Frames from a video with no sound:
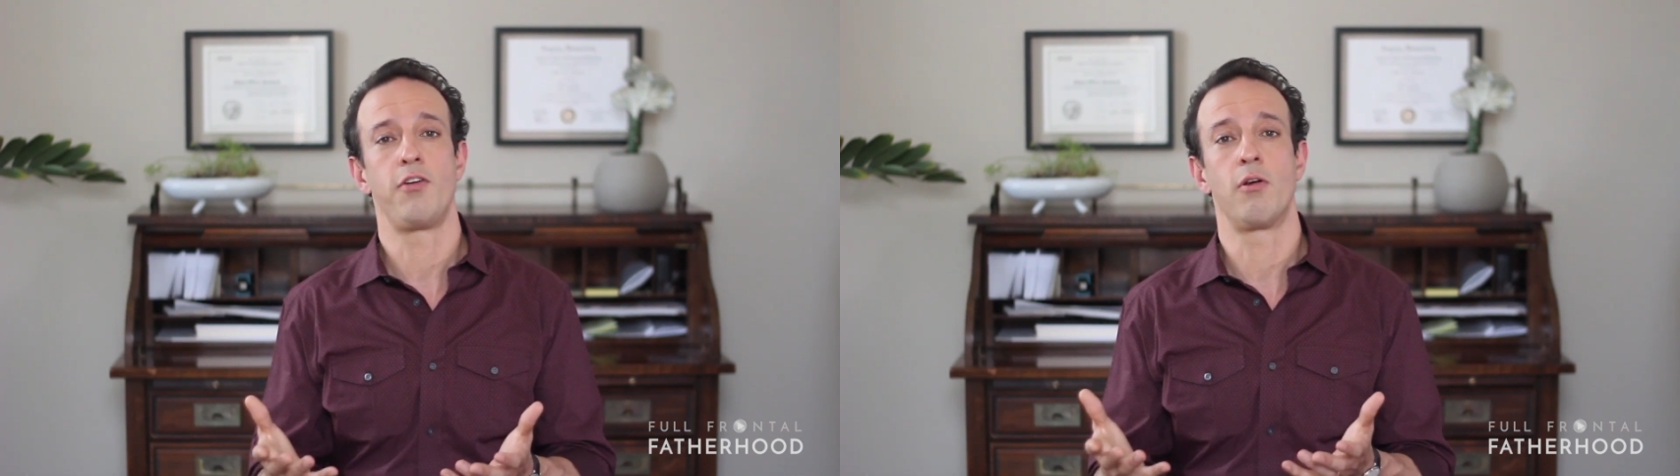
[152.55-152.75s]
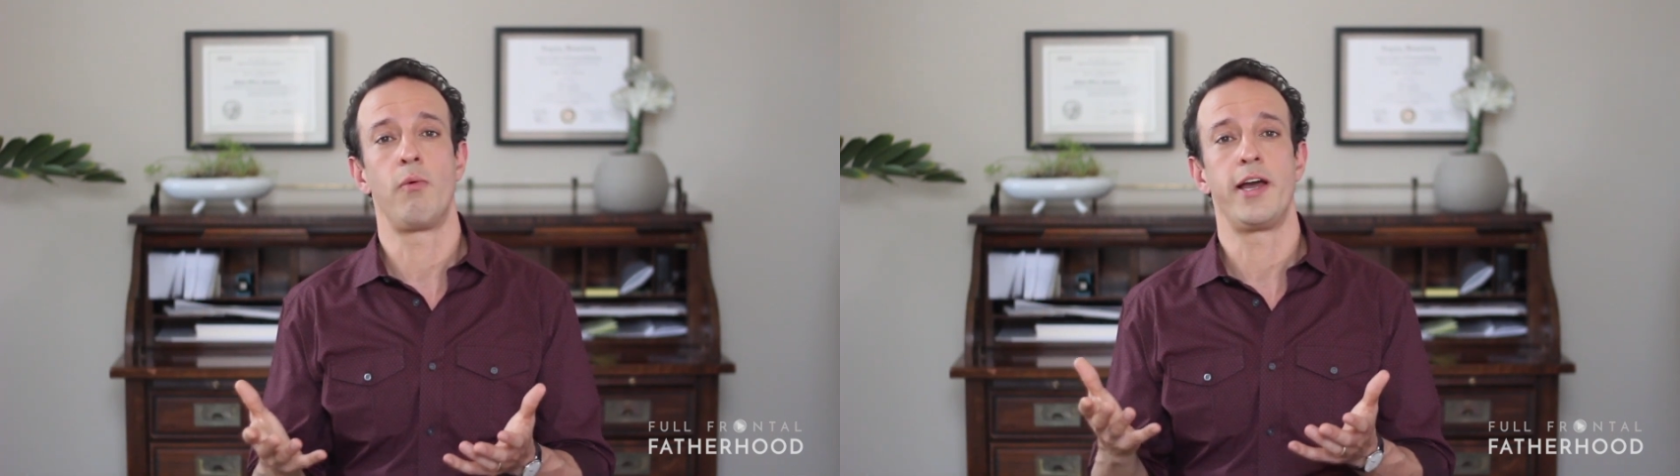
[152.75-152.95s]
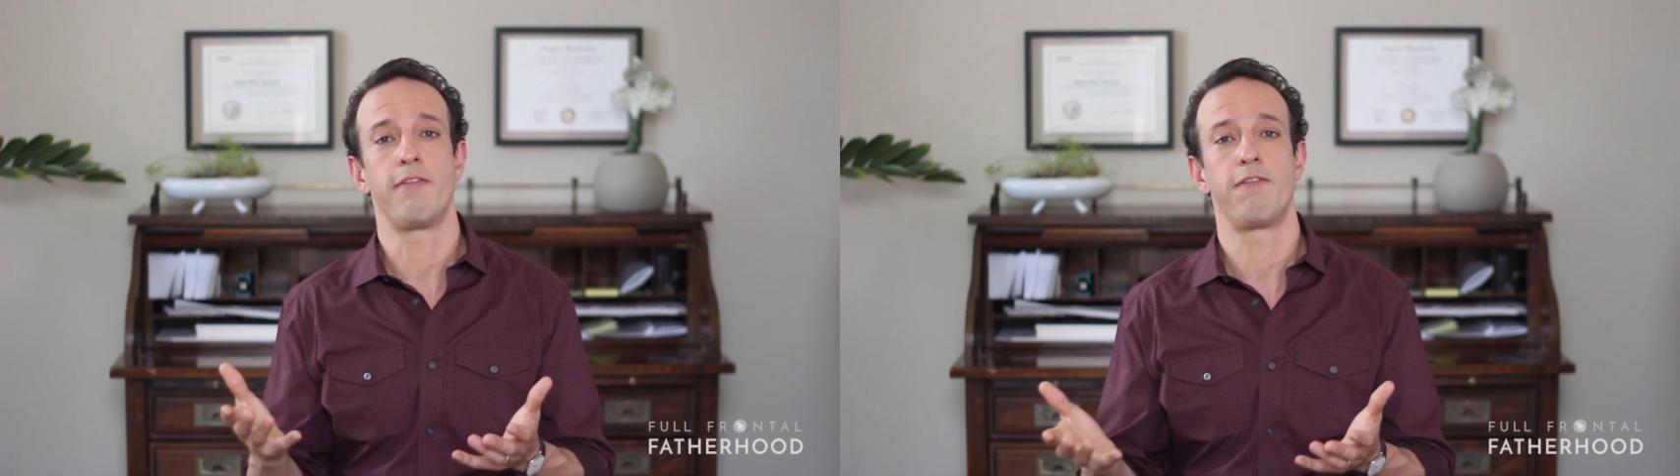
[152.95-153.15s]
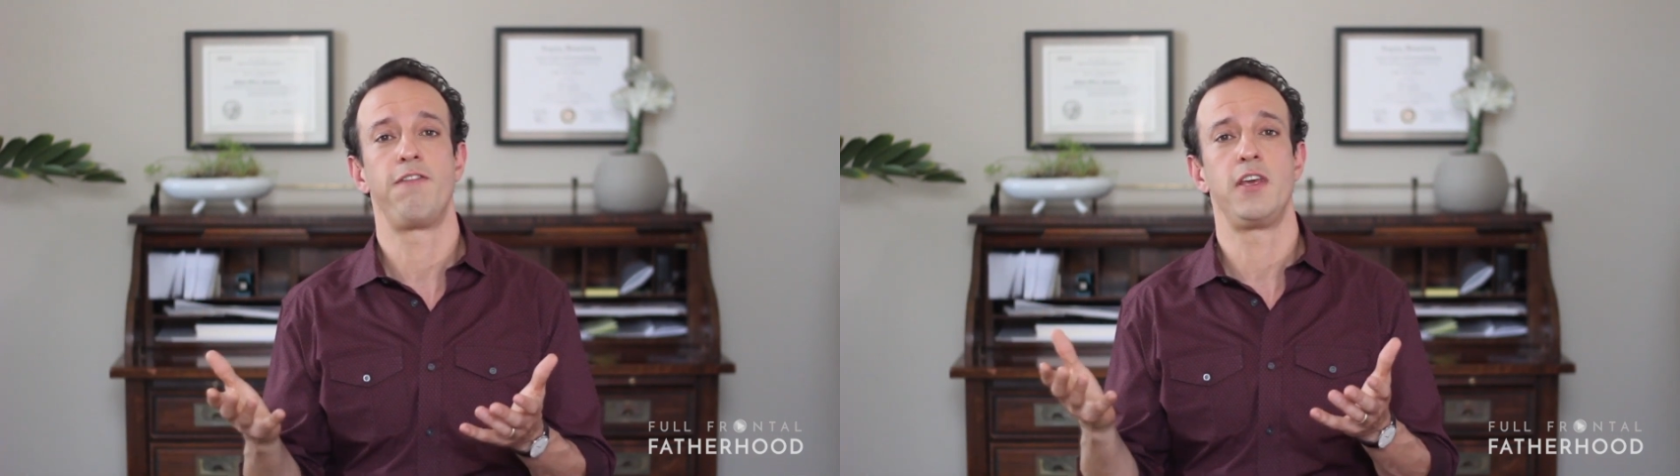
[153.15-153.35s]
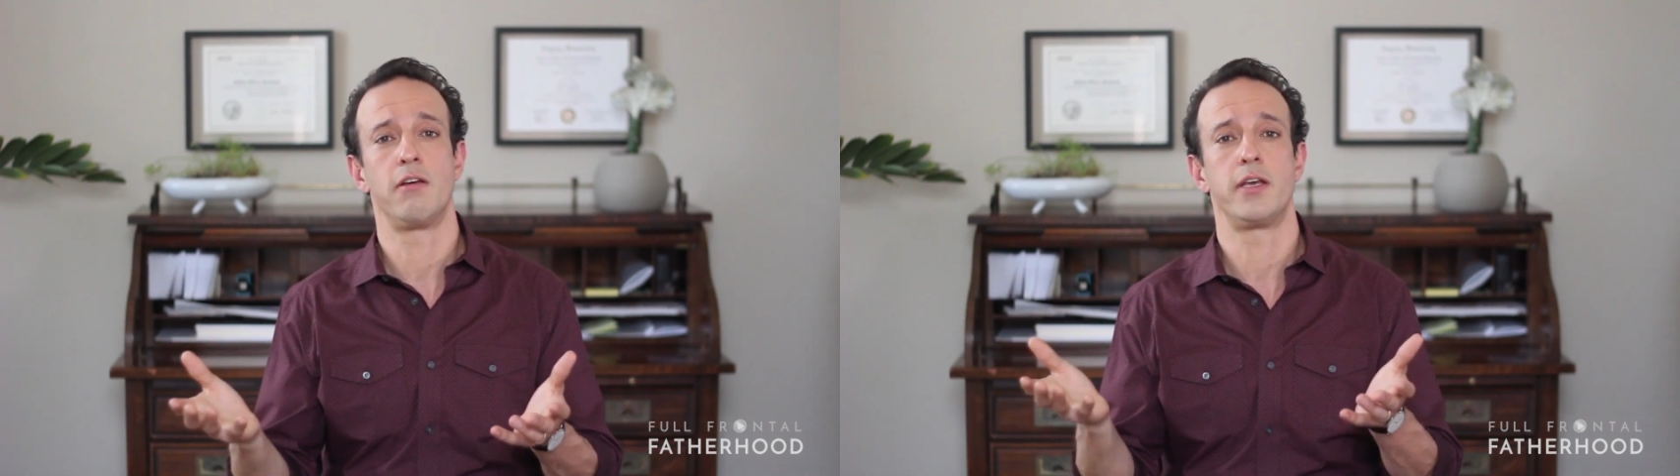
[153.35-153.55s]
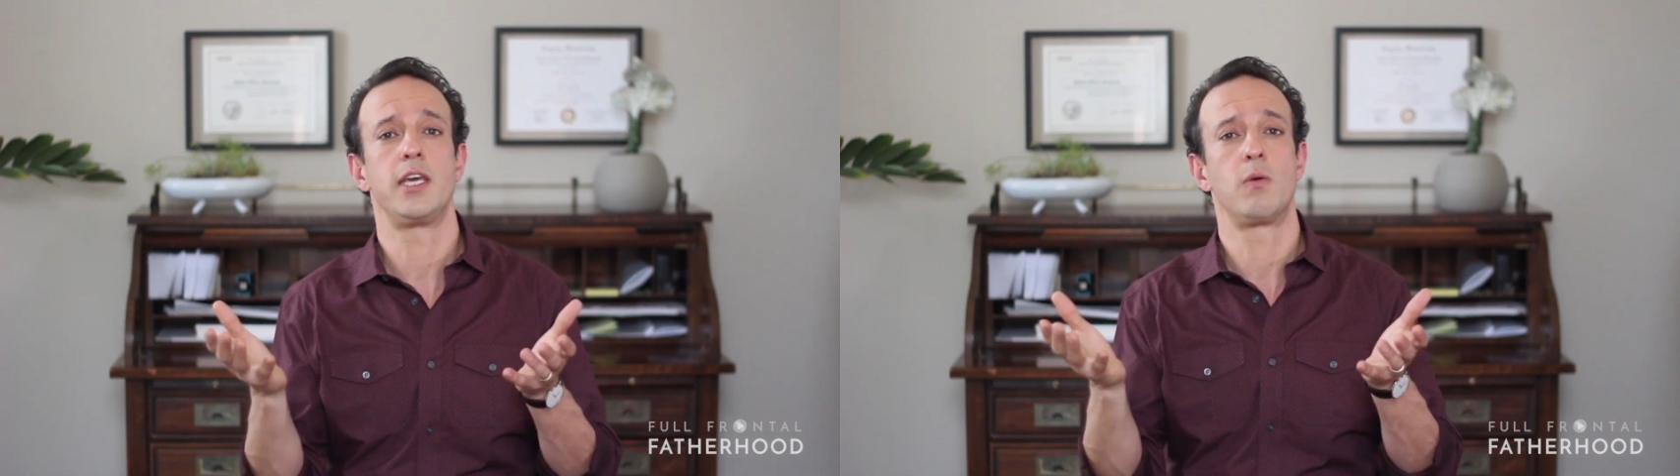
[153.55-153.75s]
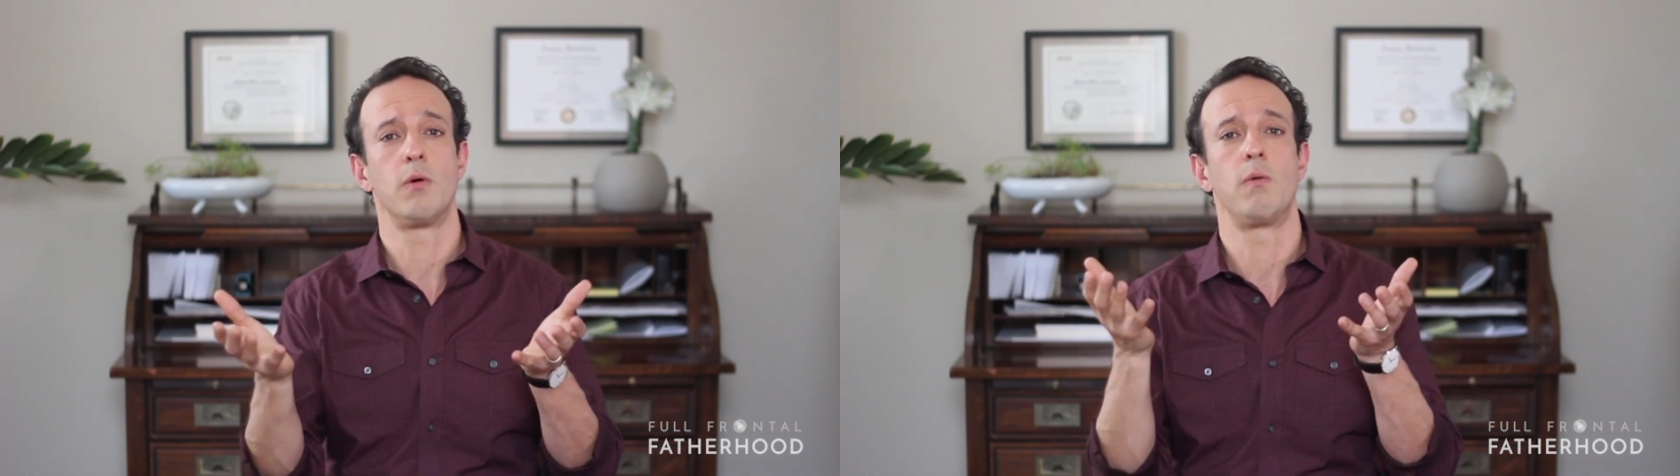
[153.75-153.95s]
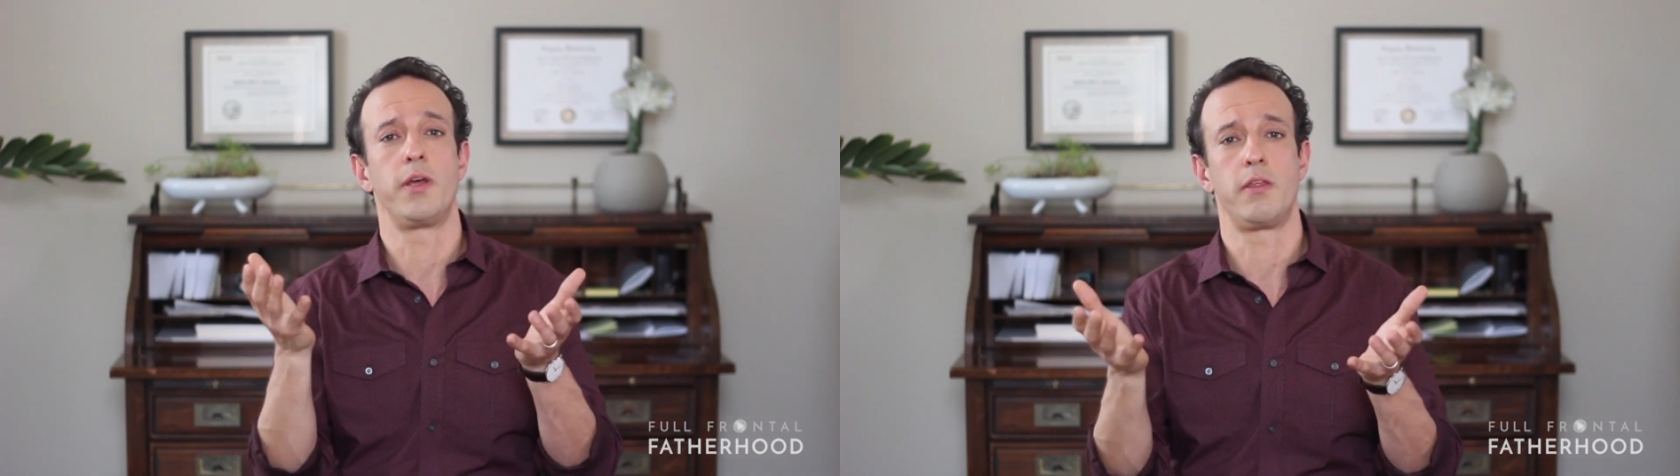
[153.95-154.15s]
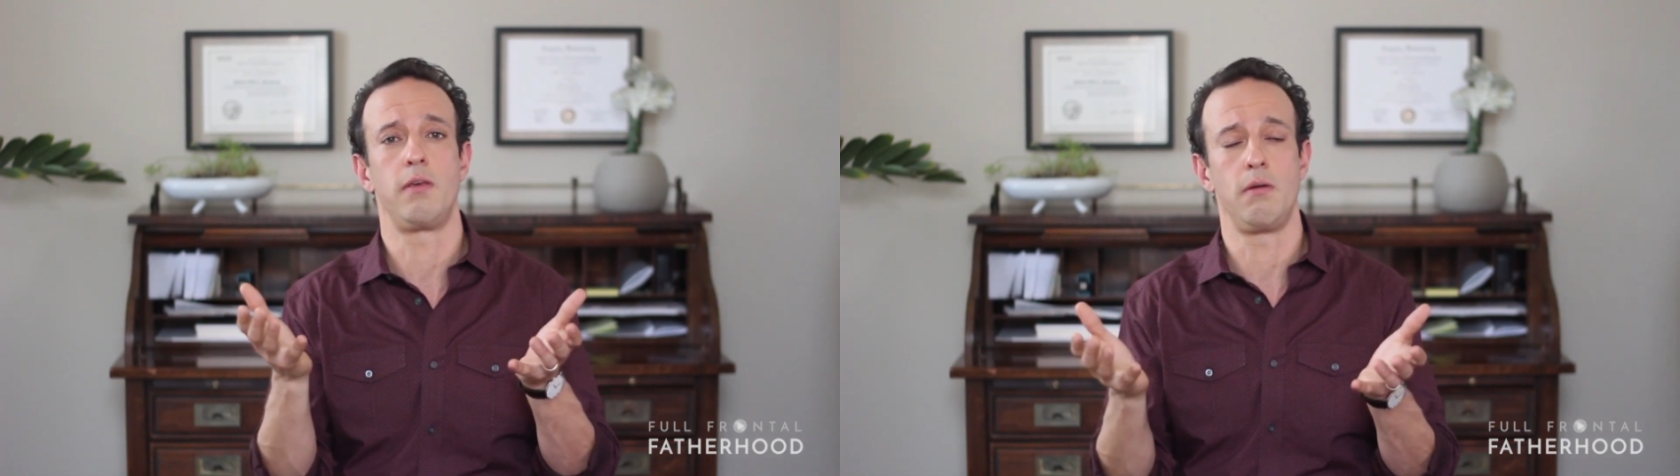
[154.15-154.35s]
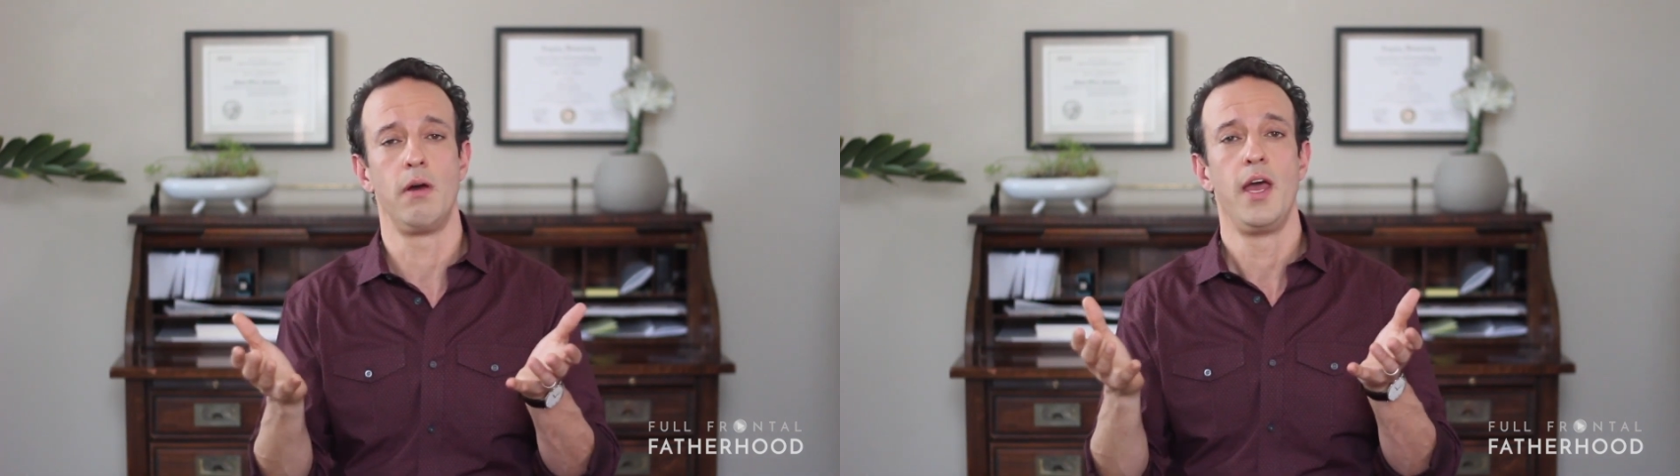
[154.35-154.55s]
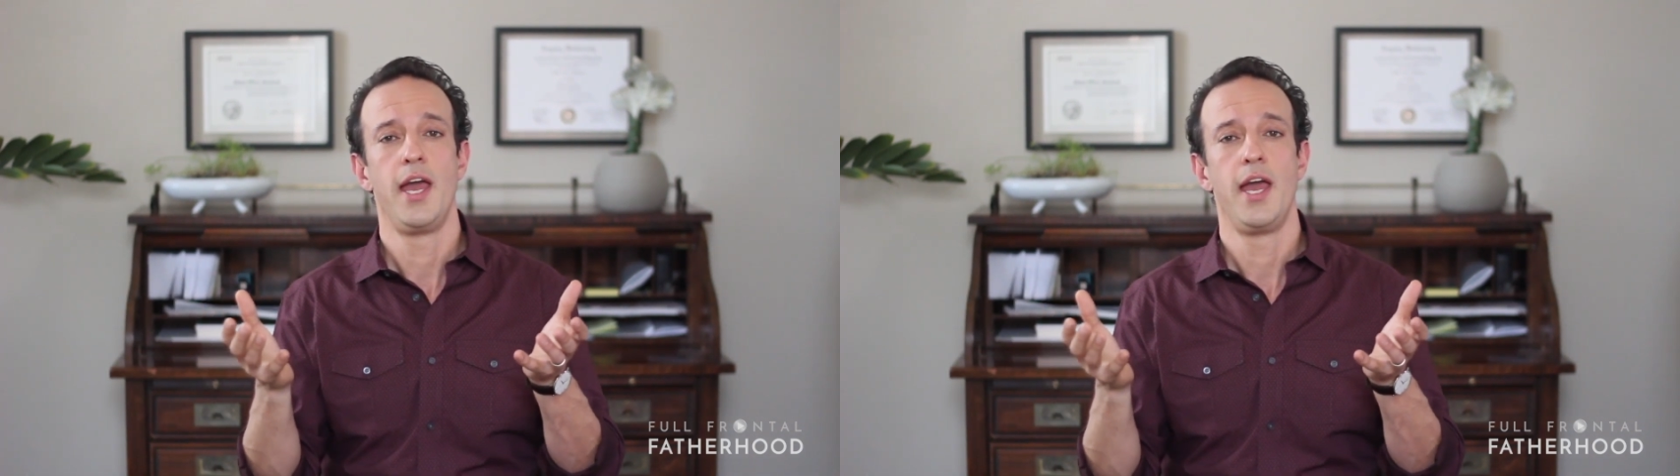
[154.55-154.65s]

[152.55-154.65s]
your wife feel equal with you